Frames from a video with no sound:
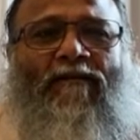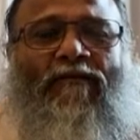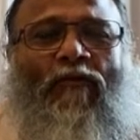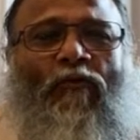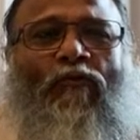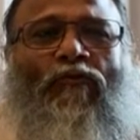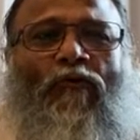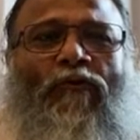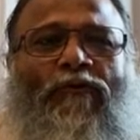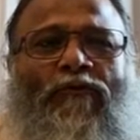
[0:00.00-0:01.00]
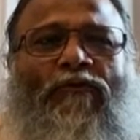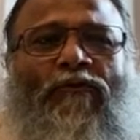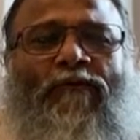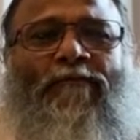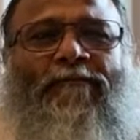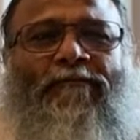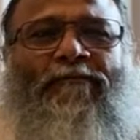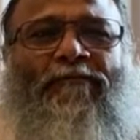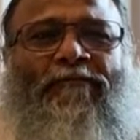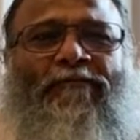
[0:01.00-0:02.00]
So who told you,
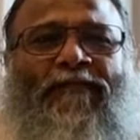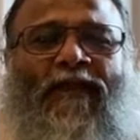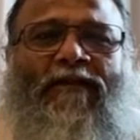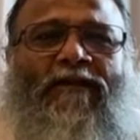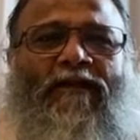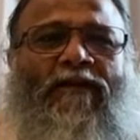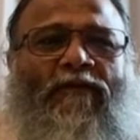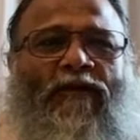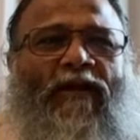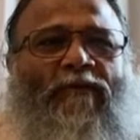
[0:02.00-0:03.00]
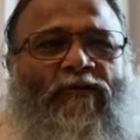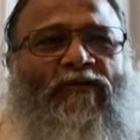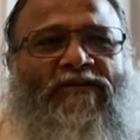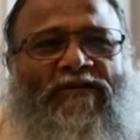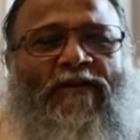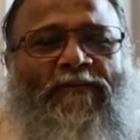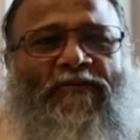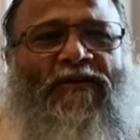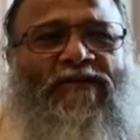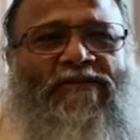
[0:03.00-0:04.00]
till you came to the
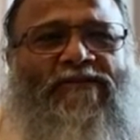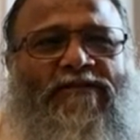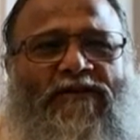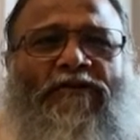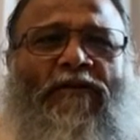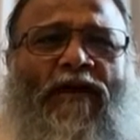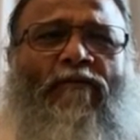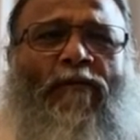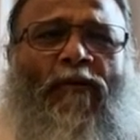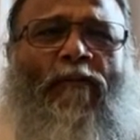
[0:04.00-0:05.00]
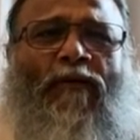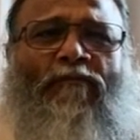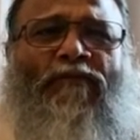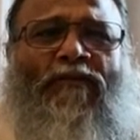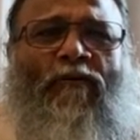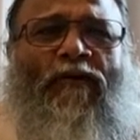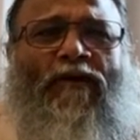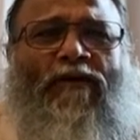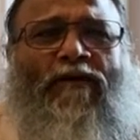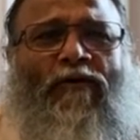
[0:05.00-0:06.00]
scriptures, did you have a problem with the
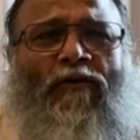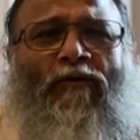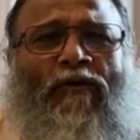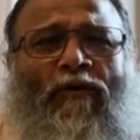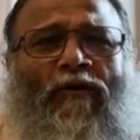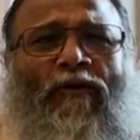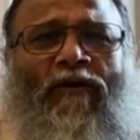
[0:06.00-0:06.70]
world? No.